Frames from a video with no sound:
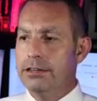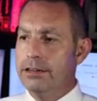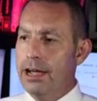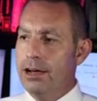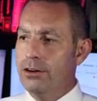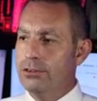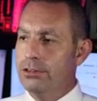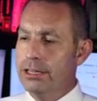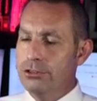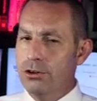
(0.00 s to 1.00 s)
Now,
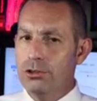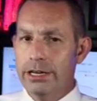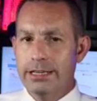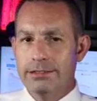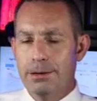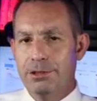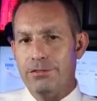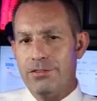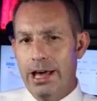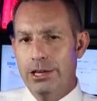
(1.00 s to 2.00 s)
let's go look at some of the
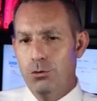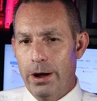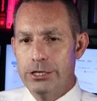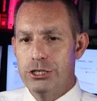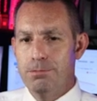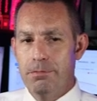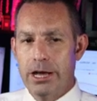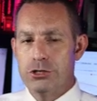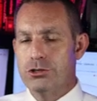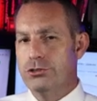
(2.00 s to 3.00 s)
valuation
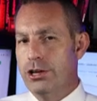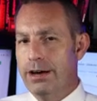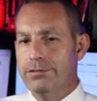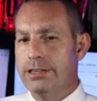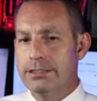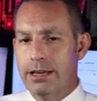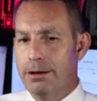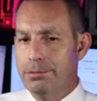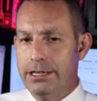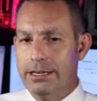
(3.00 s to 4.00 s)
measures of this
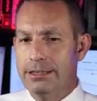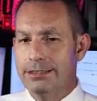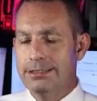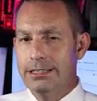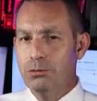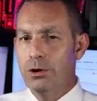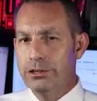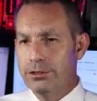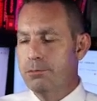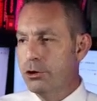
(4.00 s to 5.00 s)
company to see
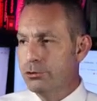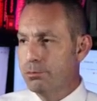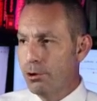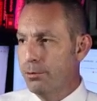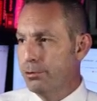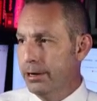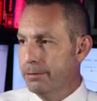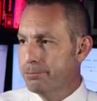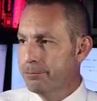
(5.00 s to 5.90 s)
what's the most appropriate.